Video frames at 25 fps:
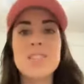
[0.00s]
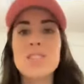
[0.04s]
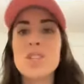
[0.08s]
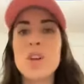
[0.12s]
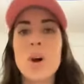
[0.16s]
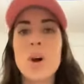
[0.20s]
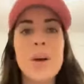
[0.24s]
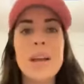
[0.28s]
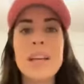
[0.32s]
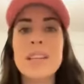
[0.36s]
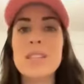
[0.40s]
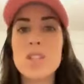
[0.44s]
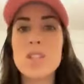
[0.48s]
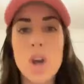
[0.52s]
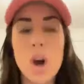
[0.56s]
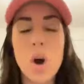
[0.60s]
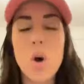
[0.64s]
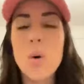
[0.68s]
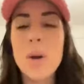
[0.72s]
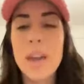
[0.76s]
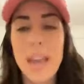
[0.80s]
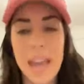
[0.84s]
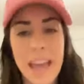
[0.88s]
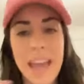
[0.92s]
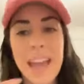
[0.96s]
so it's
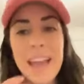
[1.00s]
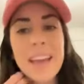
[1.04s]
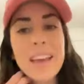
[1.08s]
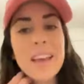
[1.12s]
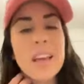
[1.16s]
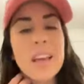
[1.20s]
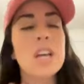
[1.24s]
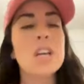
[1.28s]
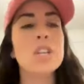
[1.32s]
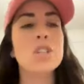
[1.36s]
okay.